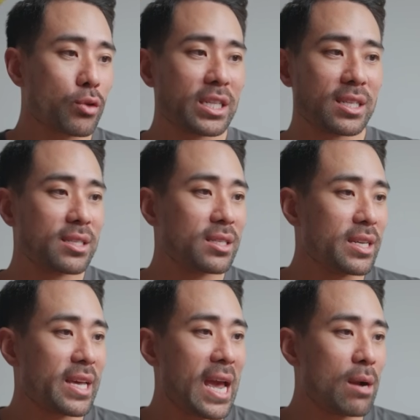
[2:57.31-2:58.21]
three
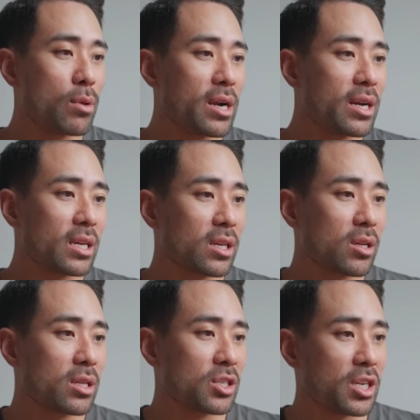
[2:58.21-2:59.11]
sixty camera
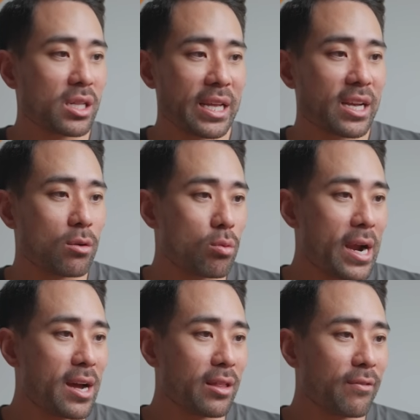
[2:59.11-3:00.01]
circling
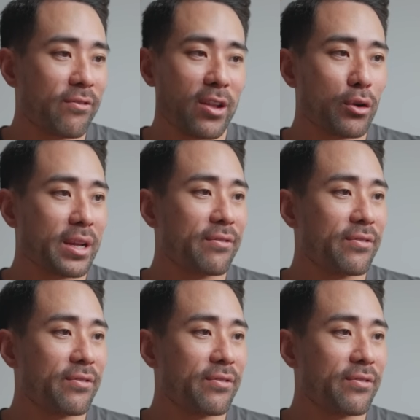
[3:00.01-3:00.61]
around floating